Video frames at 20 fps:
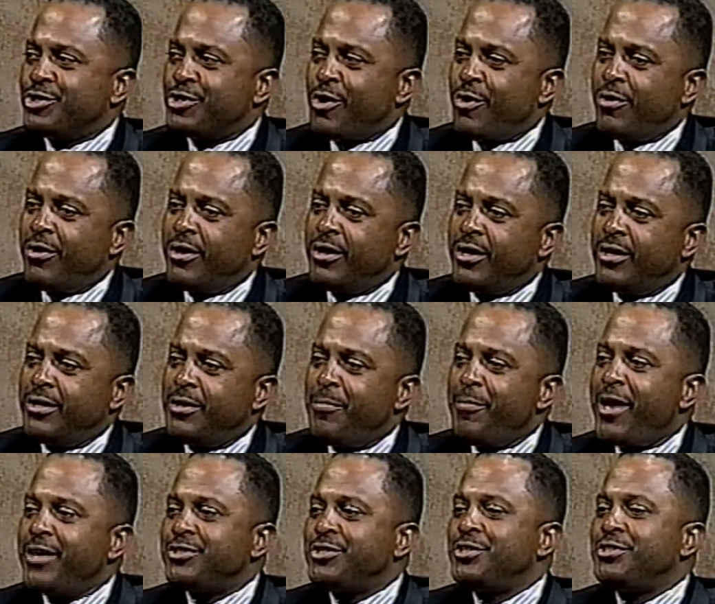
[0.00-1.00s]
So the
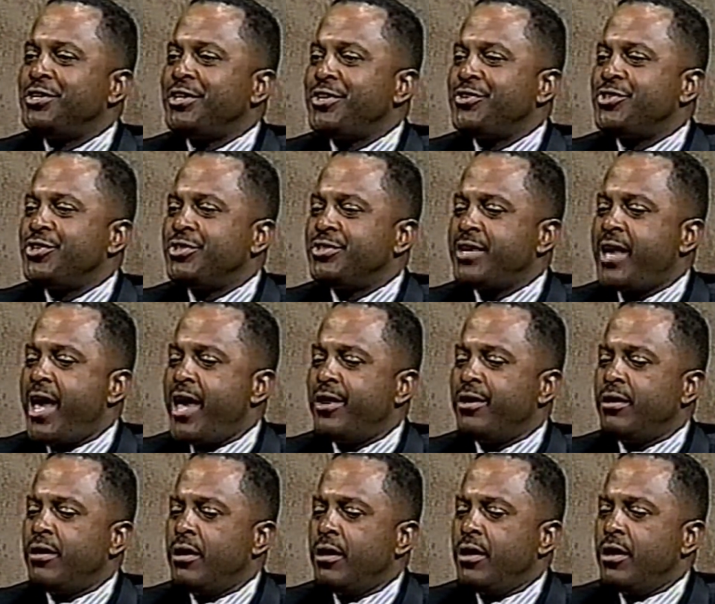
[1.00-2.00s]
message is that
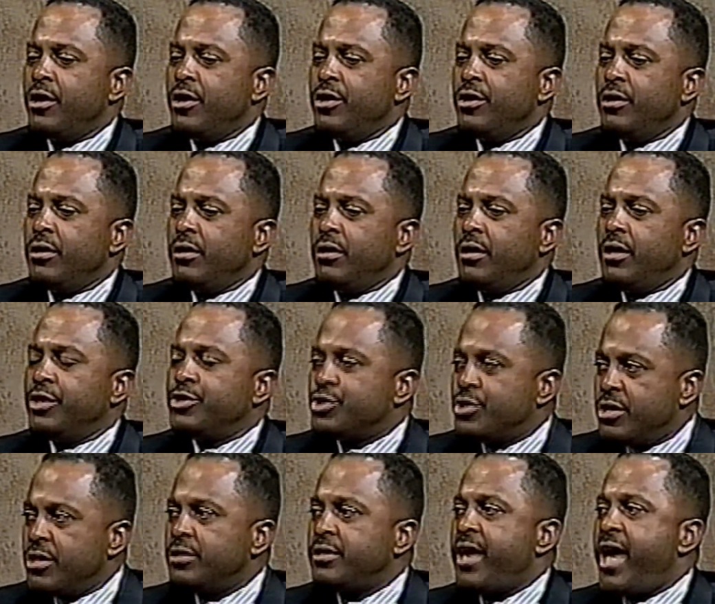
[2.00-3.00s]
it's
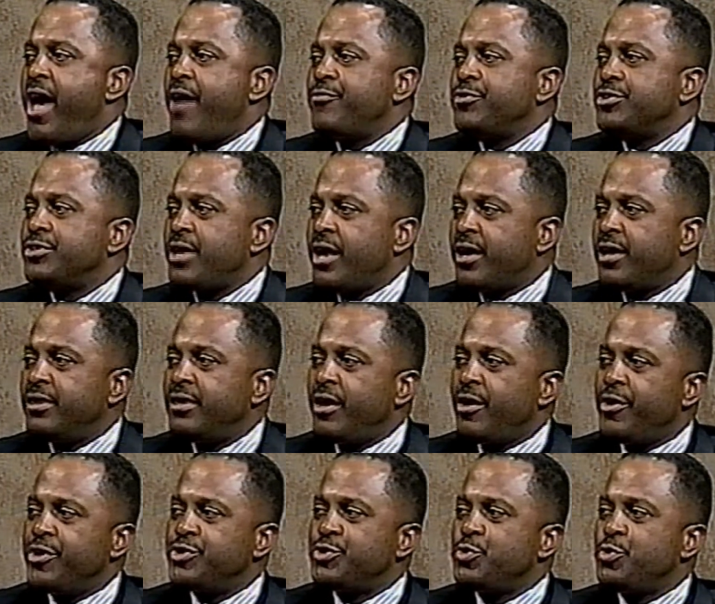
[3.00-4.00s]
good to have a
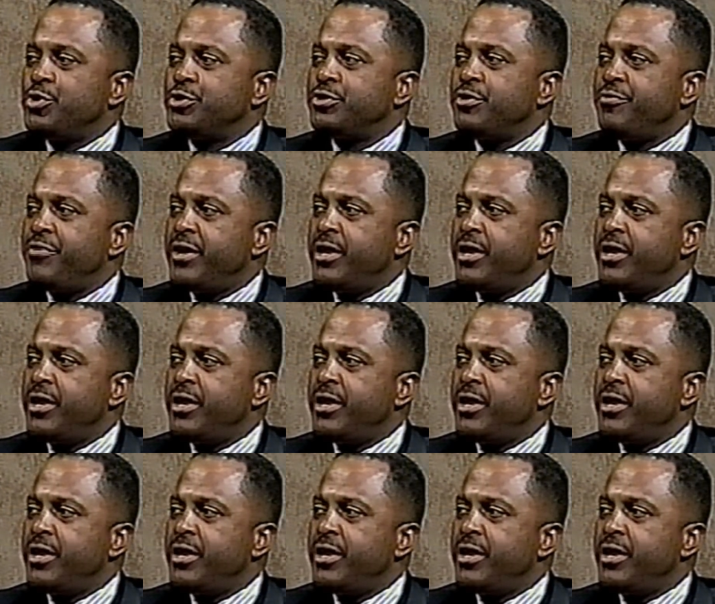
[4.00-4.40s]
secondary source of